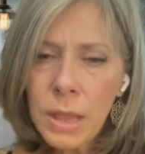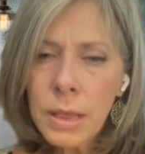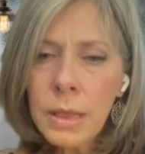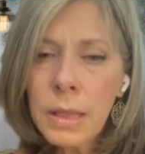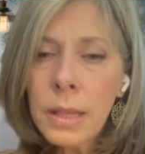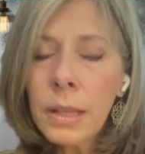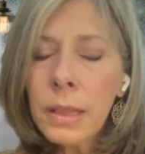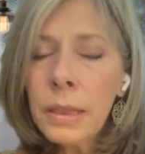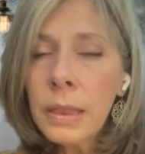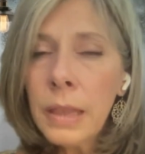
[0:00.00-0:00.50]

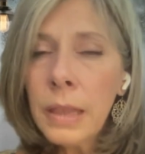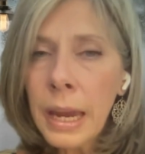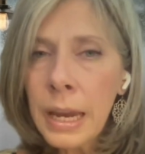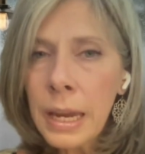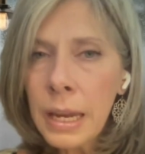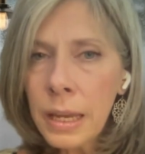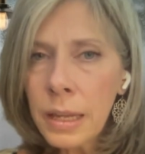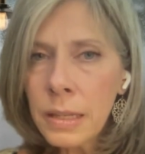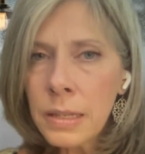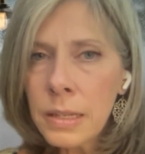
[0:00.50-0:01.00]
with the
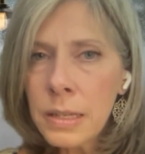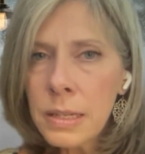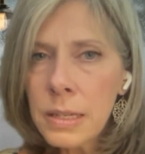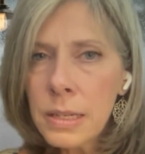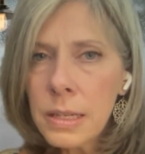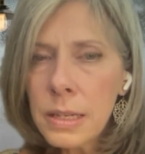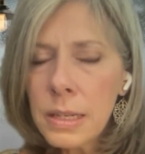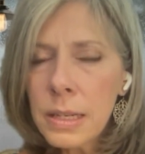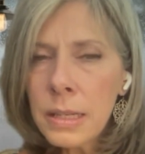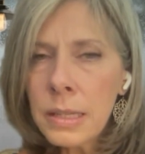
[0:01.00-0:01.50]

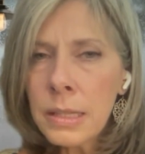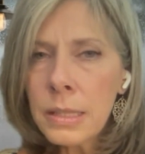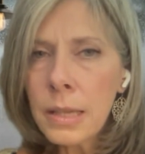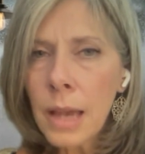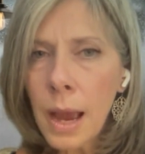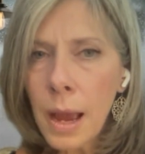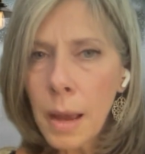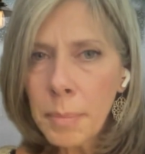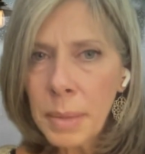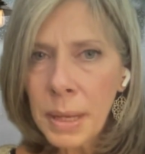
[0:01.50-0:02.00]
land
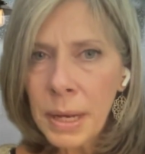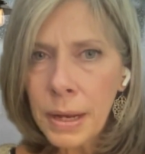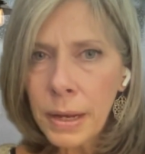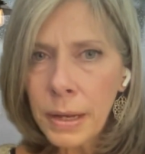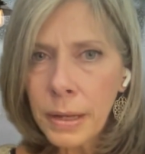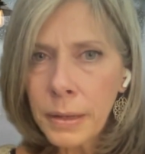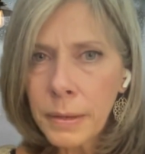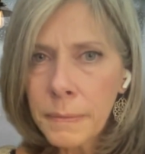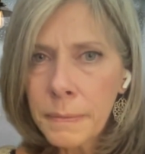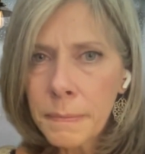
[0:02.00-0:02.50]
is
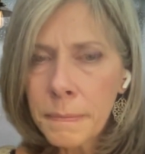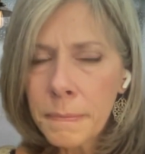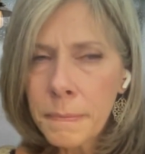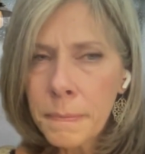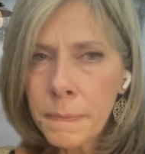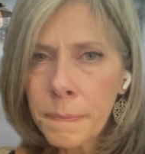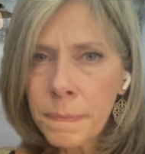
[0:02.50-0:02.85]
happening.